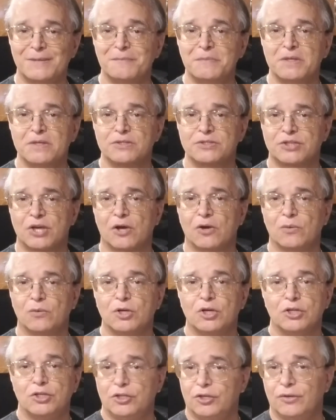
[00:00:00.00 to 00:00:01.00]
So
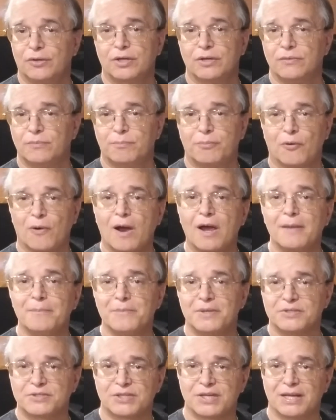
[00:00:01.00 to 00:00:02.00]
you can prime
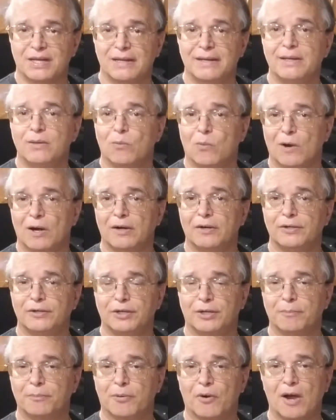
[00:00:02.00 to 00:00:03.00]
this anywhere. You
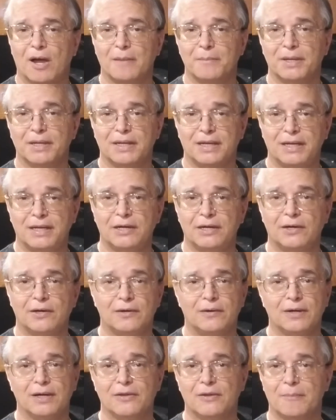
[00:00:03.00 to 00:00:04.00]
can prime it
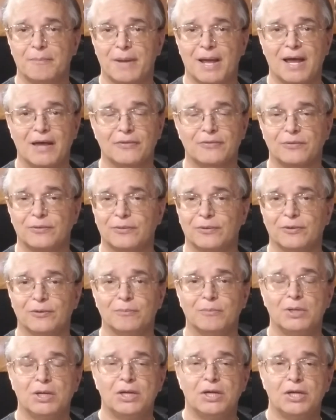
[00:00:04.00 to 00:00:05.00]
here in the
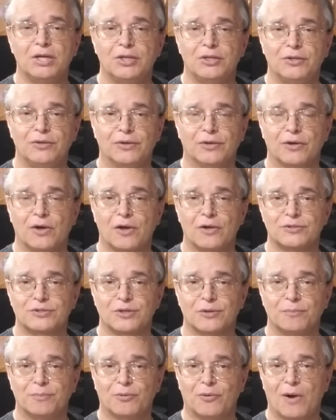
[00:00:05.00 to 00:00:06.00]
bathroom. You could
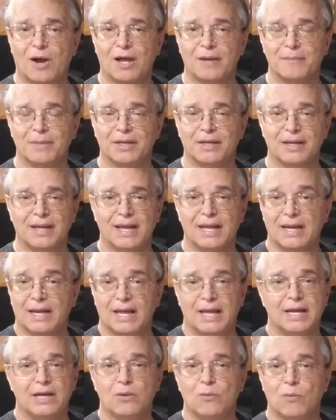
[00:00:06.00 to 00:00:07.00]
also prime it
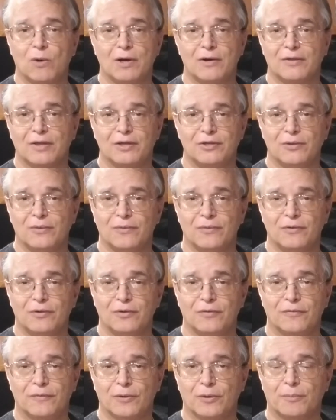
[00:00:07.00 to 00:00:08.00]
anywhere that
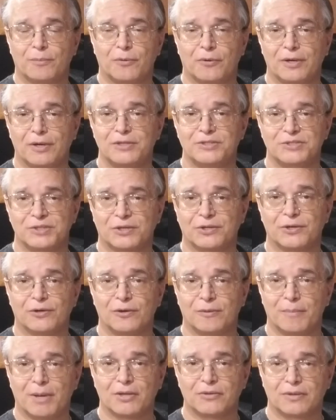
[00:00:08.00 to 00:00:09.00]
you feel pretty secure
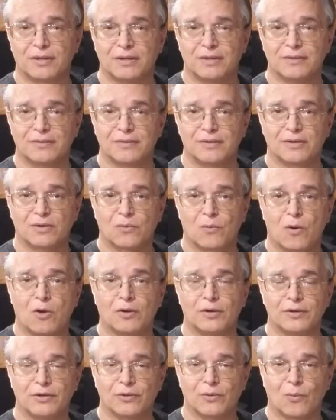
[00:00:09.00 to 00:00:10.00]
about the
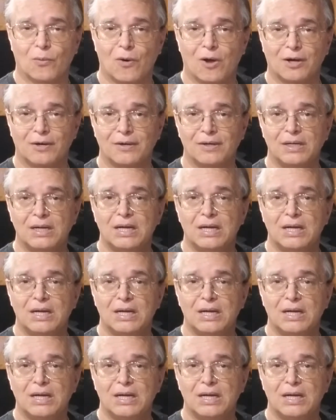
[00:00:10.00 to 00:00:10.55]
quality of the water.